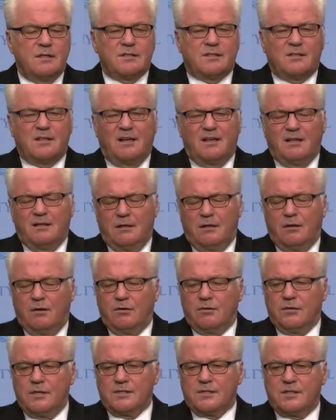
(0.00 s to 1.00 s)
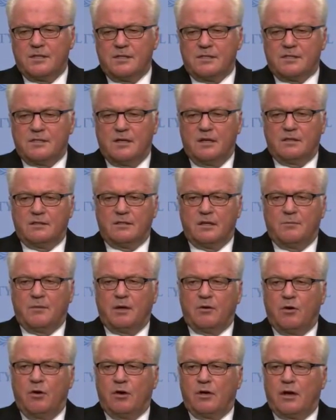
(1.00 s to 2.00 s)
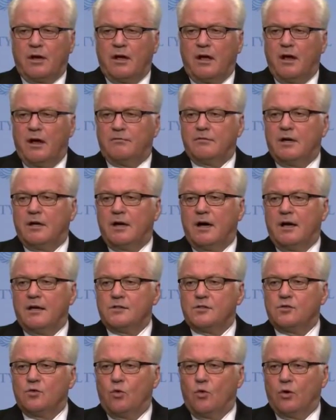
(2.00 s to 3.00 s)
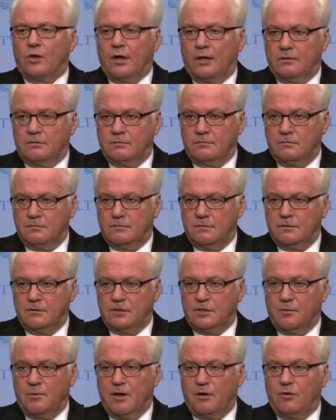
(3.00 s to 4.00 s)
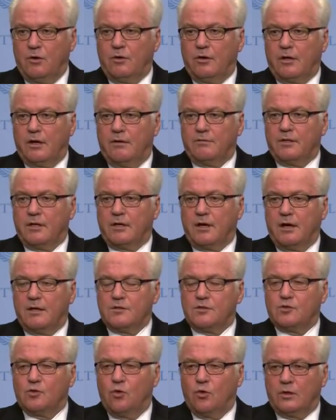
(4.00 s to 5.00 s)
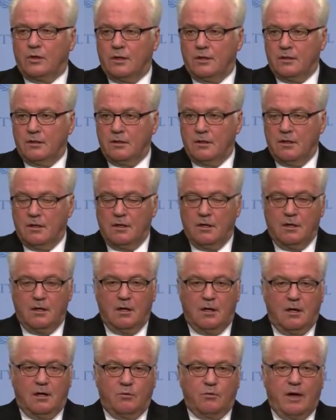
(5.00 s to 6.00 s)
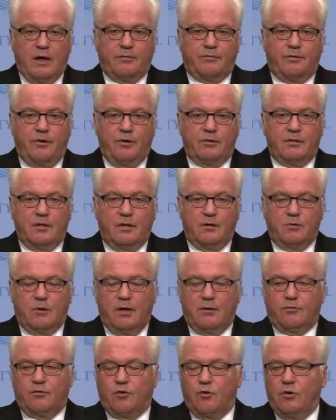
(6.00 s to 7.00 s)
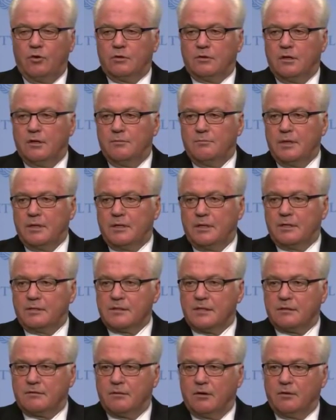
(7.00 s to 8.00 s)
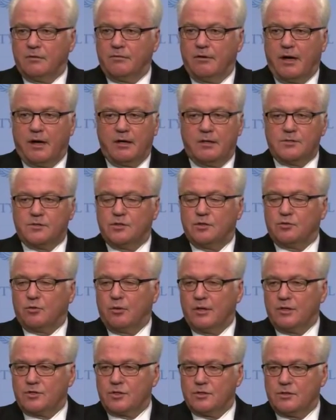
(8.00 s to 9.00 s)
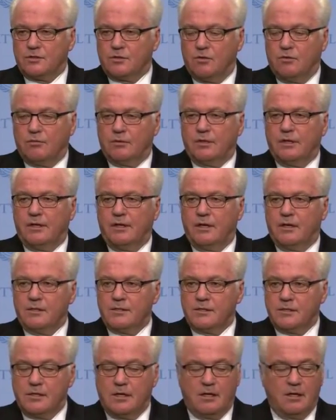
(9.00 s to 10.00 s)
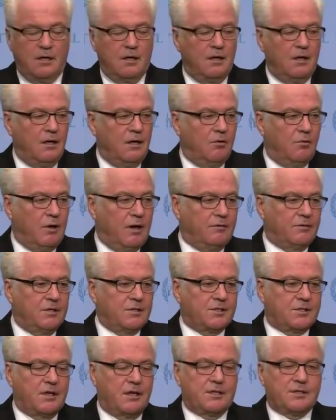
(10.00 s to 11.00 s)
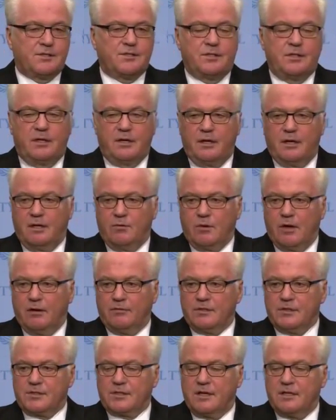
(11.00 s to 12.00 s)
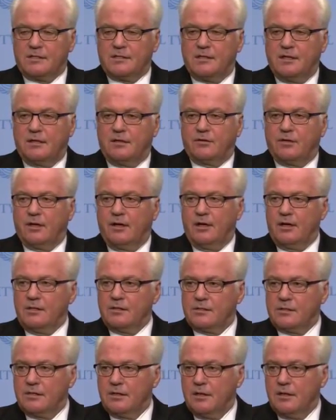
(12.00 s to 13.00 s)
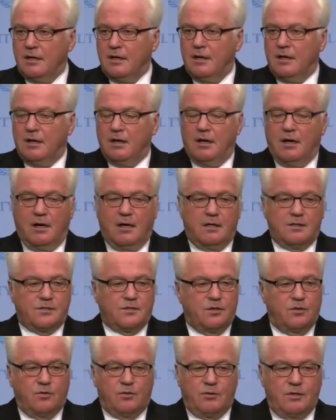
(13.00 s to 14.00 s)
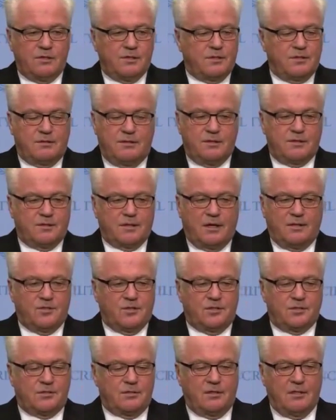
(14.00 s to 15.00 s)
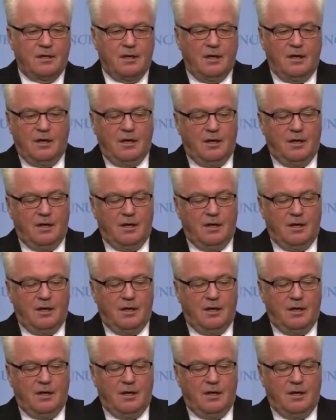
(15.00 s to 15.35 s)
this, I, you know, this is demagoguery of the highest order, demagoguery of the highest order. we have heard, we have called meetings that on various situations over the years. We have discussed Syria. We have discussed anything else. so this, this, I just.